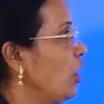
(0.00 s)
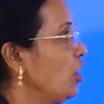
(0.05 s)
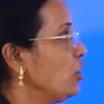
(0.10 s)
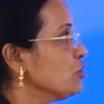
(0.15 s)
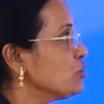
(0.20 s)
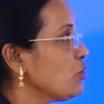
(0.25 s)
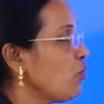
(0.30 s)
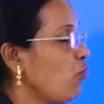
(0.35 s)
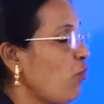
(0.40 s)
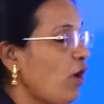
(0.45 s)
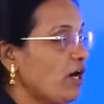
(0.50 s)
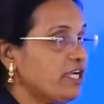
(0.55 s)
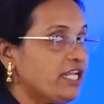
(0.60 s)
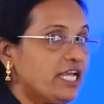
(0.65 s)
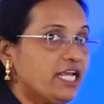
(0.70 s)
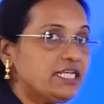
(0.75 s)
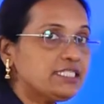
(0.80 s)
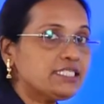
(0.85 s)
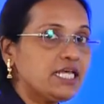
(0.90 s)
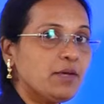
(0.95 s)
So, what
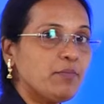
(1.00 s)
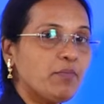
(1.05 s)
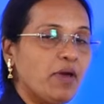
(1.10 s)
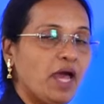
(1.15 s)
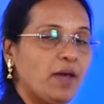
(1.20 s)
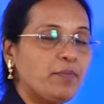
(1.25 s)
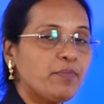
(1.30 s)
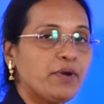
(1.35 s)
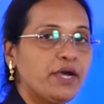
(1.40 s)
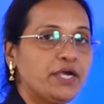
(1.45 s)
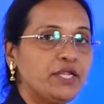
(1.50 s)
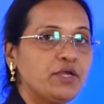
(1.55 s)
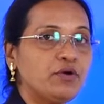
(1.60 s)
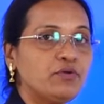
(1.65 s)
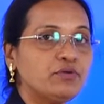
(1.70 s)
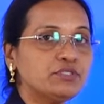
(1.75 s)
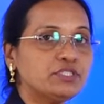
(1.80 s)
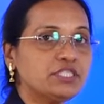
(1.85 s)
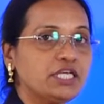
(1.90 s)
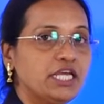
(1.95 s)
is a
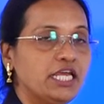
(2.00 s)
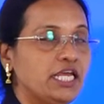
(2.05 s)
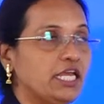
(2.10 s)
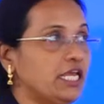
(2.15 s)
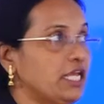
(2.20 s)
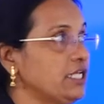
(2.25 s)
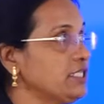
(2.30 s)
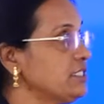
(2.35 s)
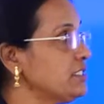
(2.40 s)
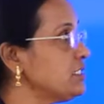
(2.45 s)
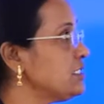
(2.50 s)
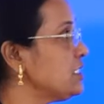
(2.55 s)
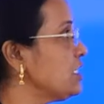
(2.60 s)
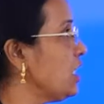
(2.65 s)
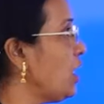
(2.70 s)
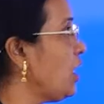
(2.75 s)
MapReduce is?